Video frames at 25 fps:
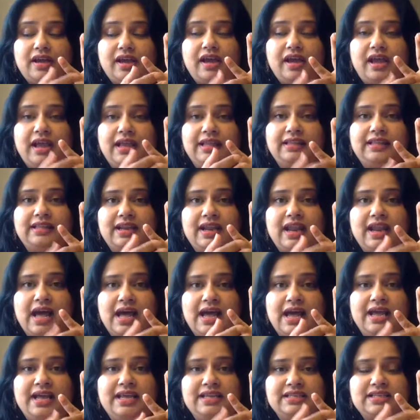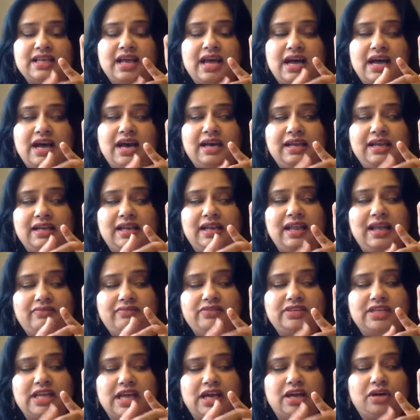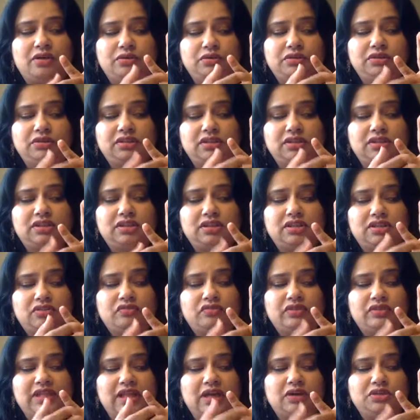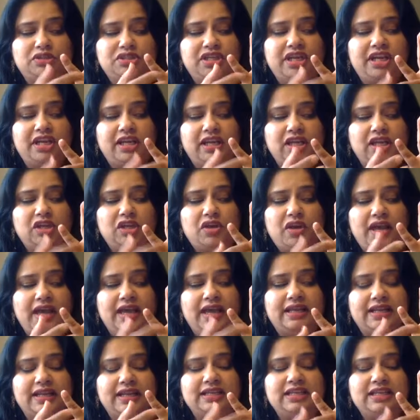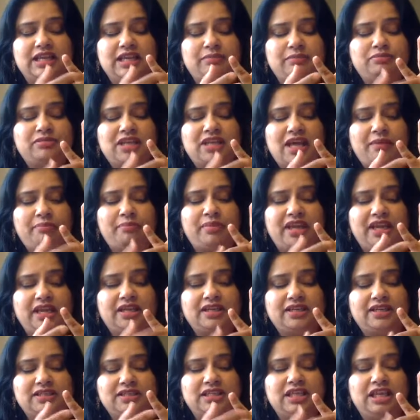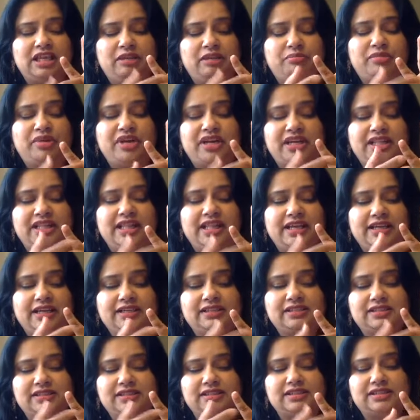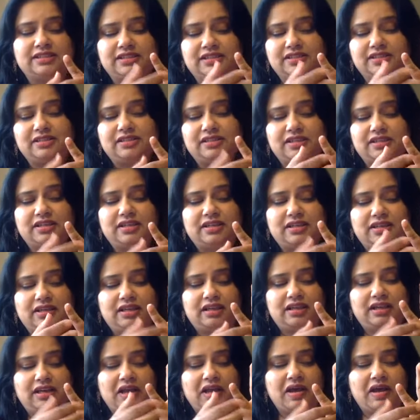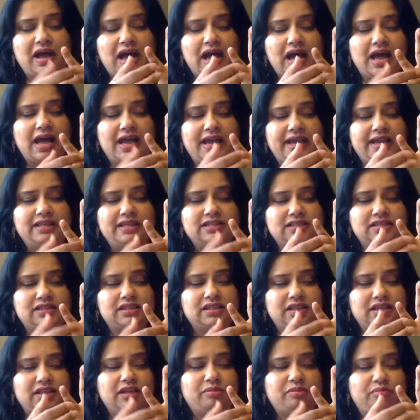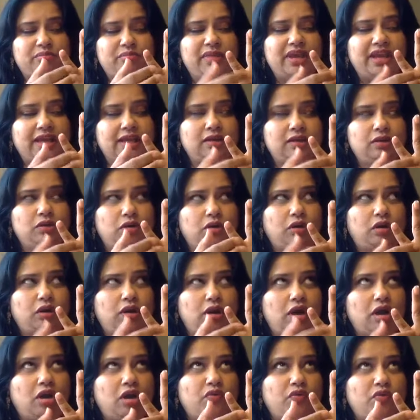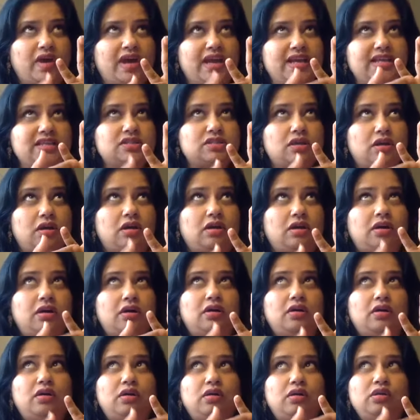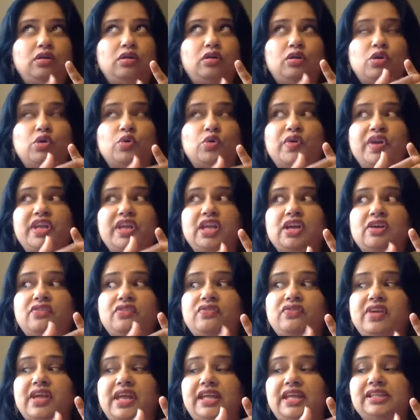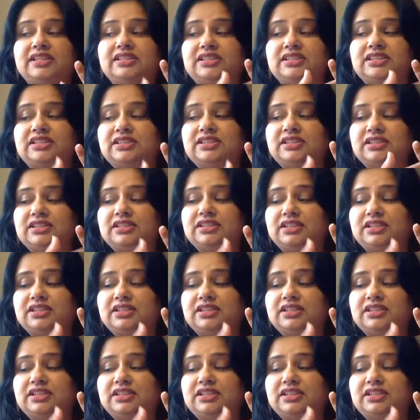And then eyes hard left down without shaking your head and keep tapping, keep breathing. Now eyes, make it go clockwise all over your face.